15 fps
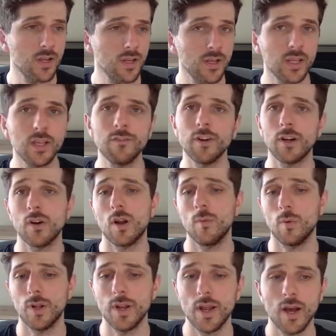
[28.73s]
If I grab
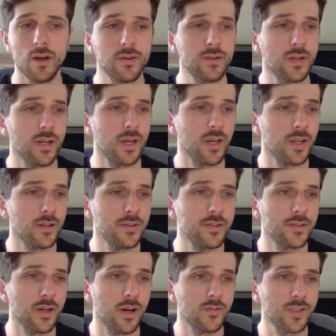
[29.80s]
one out and
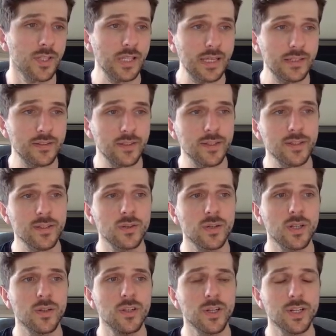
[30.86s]
I've selected it,
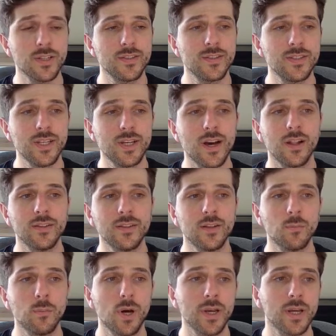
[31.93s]
you can see under
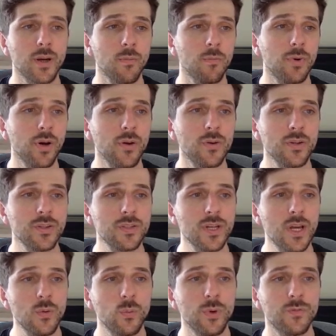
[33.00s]
my component,
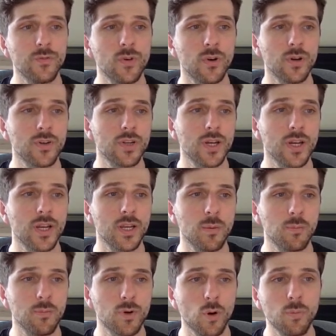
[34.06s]
we've got a
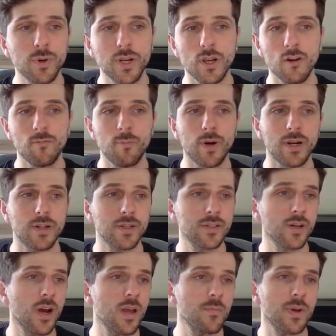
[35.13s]
property of button
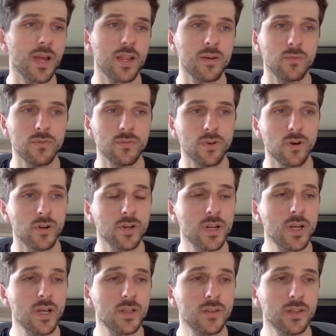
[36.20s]
type and we've got
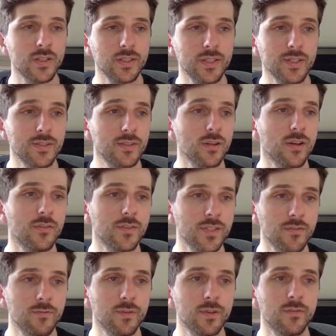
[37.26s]
the list of
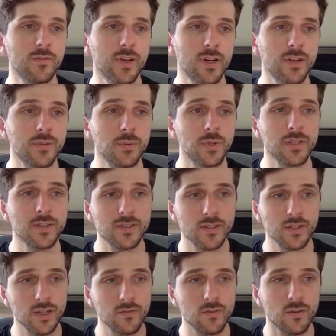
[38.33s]
different variants we can
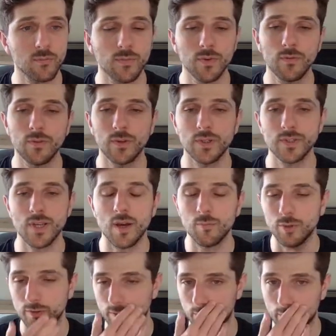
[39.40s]
select from. For
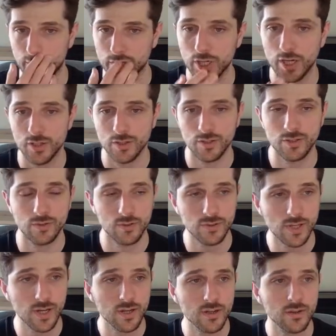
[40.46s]
example, if I want to change this to a
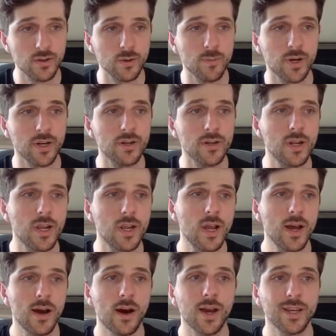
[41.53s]
secondary button,
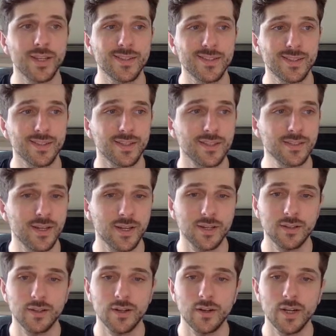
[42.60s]
I can select
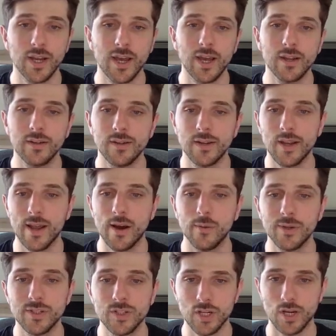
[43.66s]
secondary and now
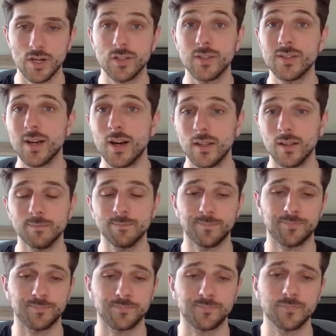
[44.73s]
it's changed its color.
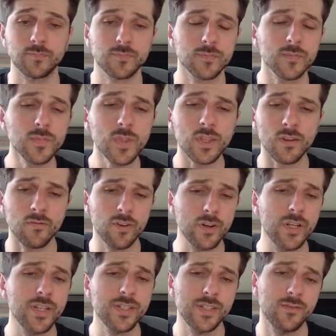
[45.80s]

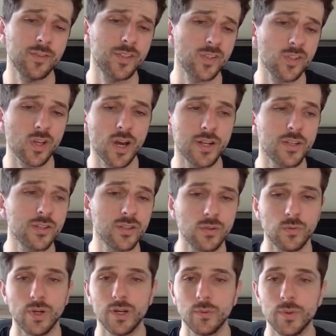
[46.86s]
Very easy for designers to
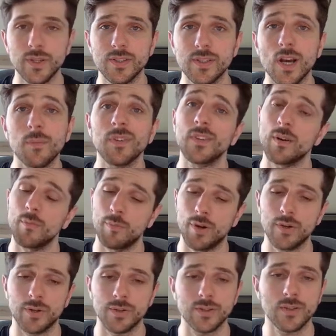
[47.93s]
work with these type of
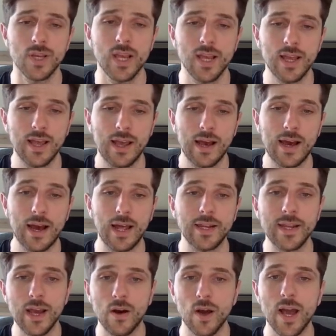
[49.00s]
components.
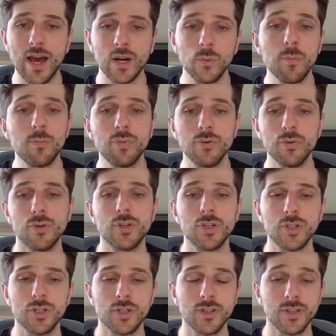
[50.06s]
Now, how do we
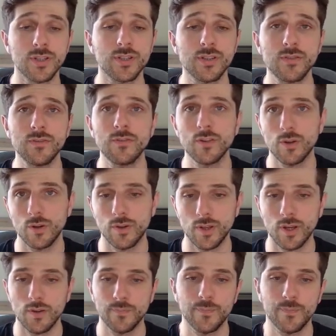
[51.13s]
push this further?